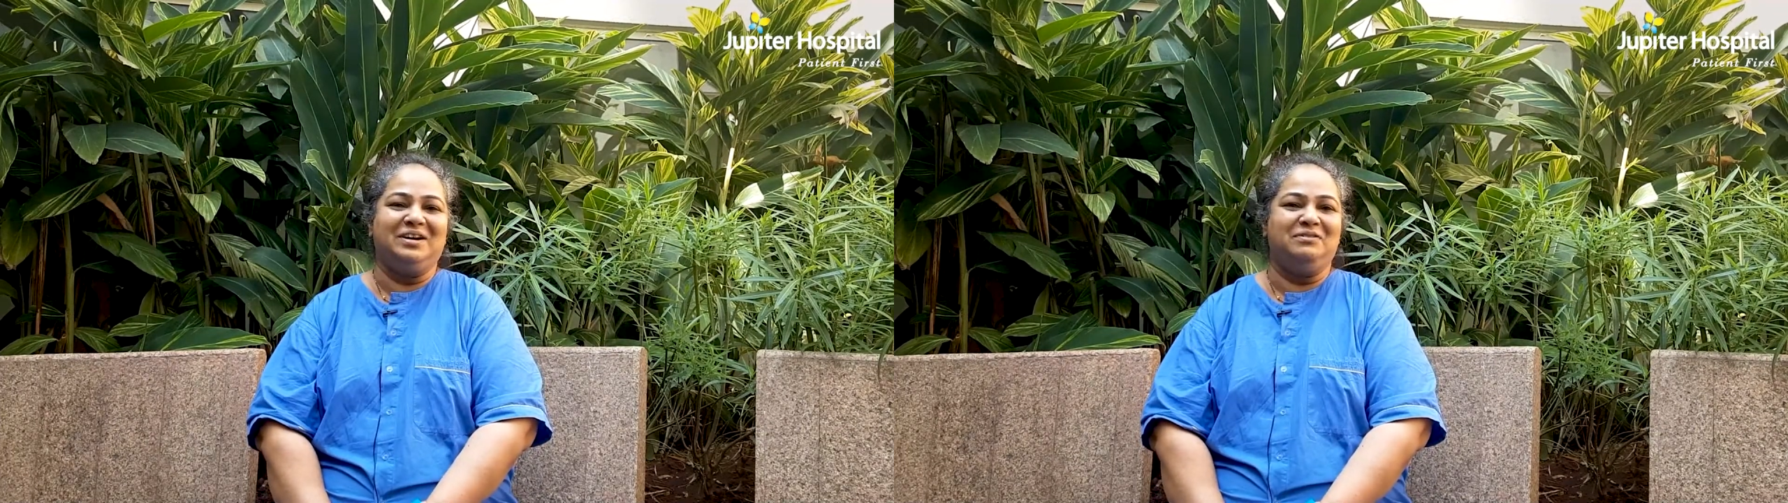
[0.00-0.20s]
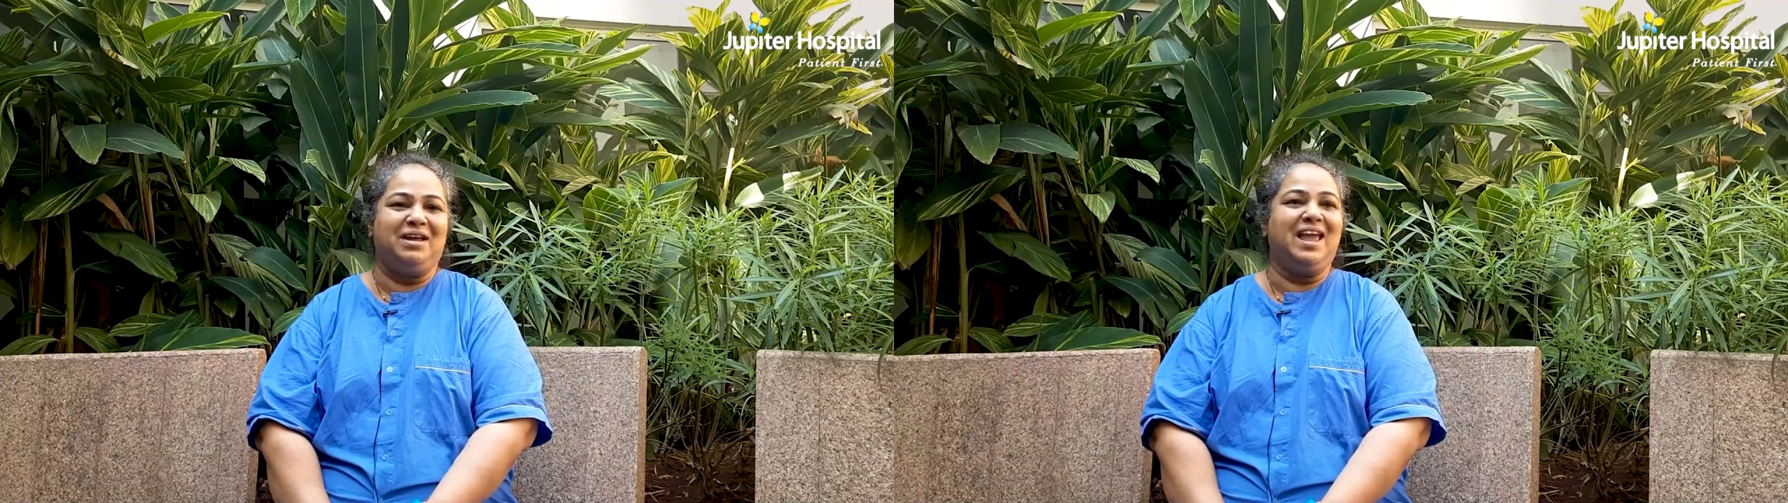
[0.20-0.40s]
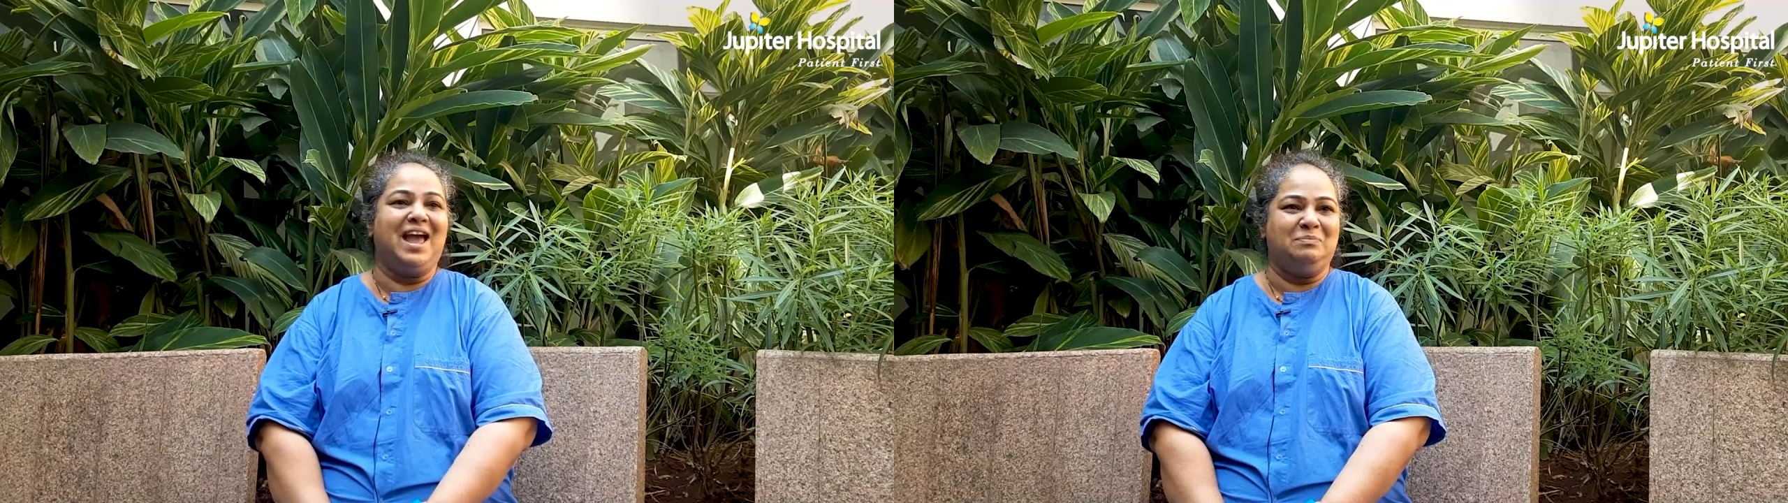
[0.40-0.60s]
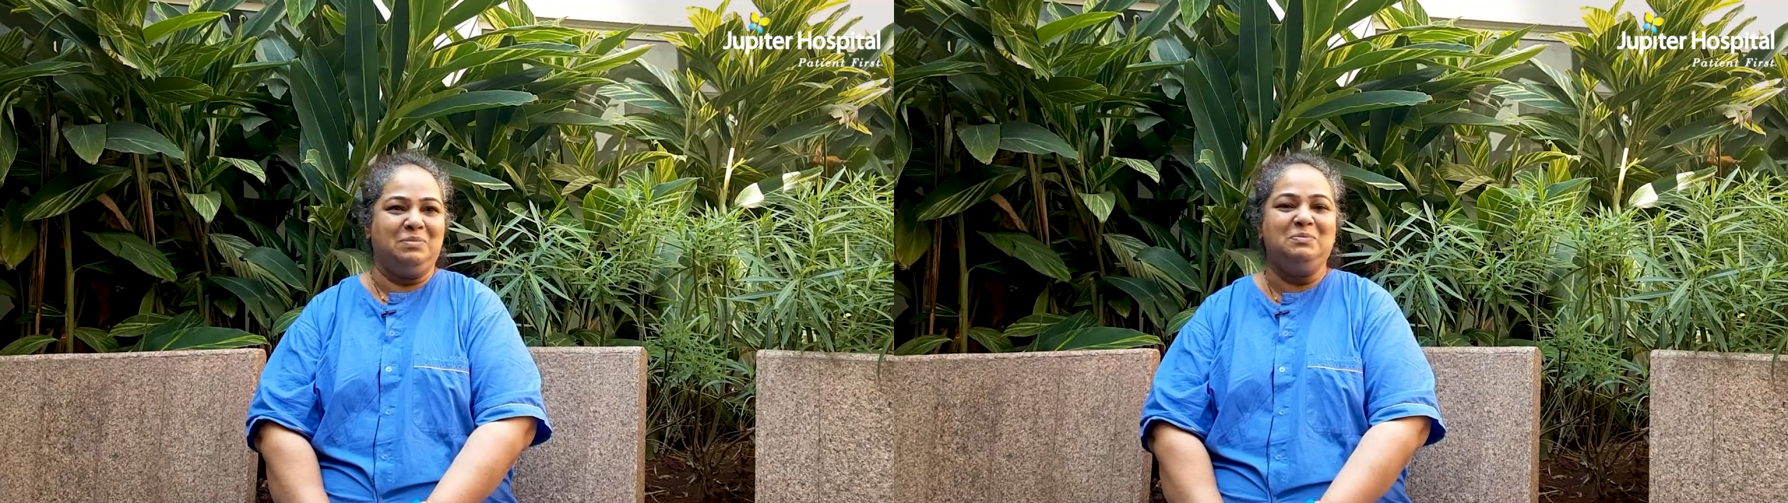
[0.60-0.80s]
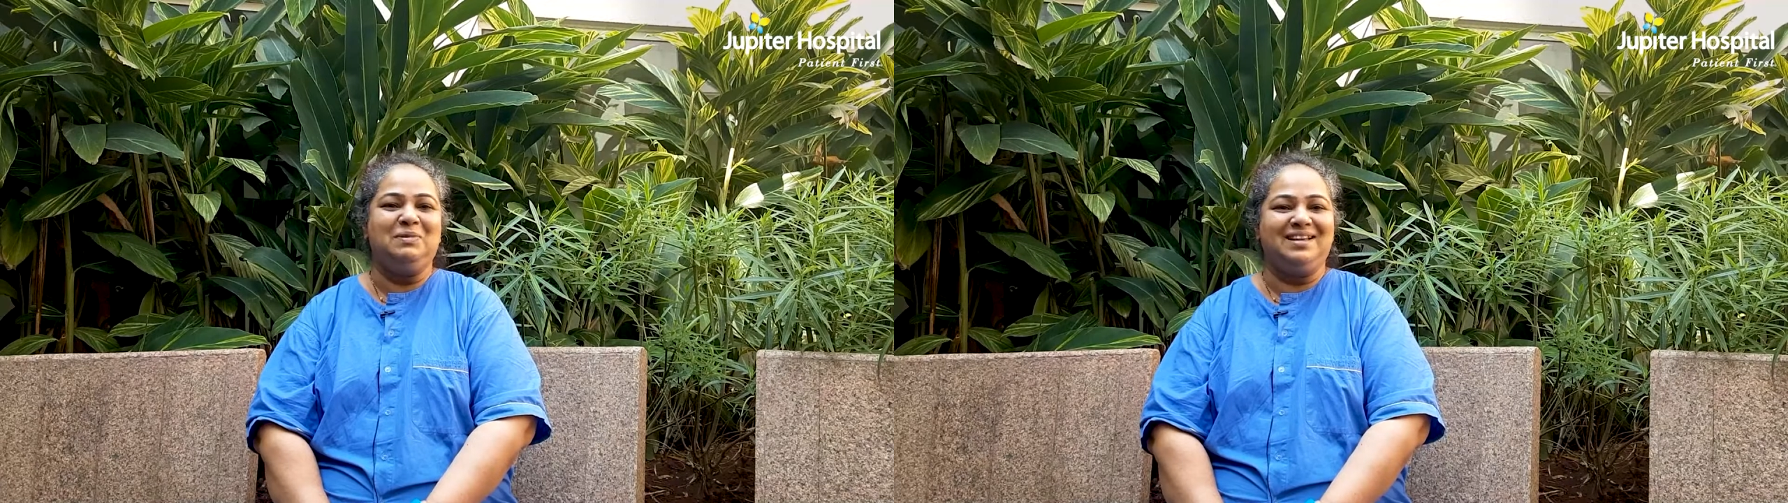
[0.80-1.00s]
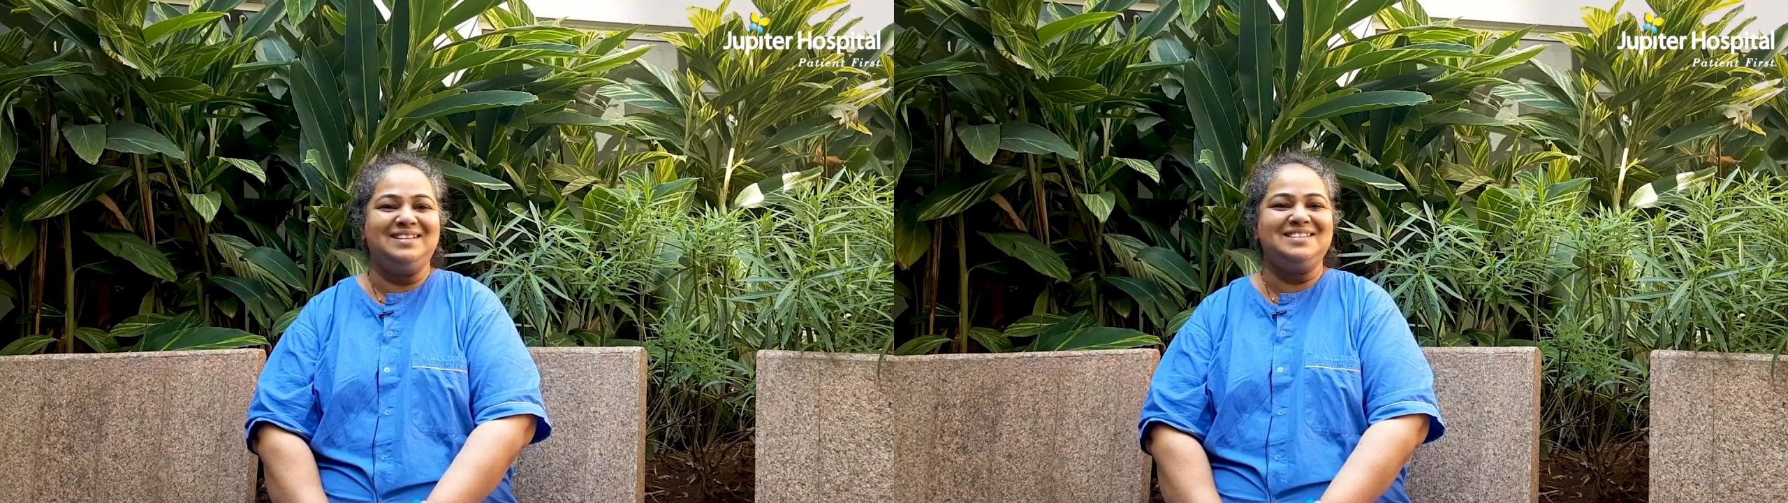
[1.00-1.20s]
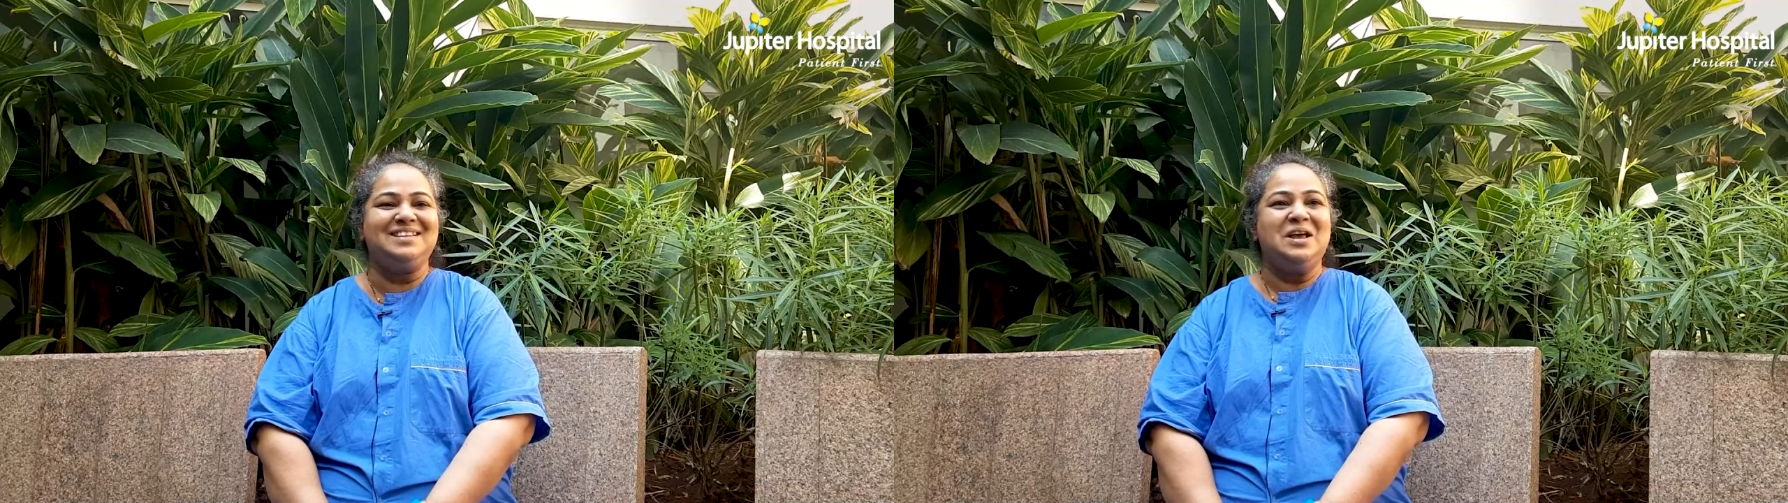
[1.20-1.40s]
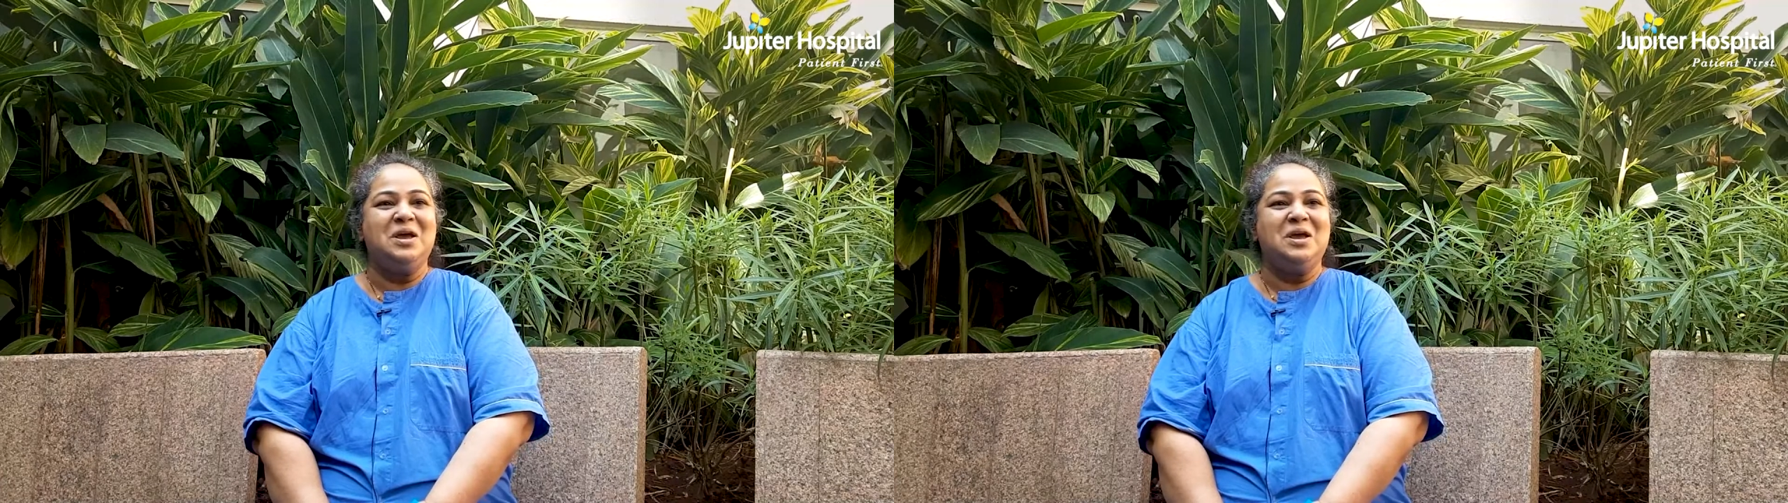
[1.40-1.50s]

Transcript: a very happy place,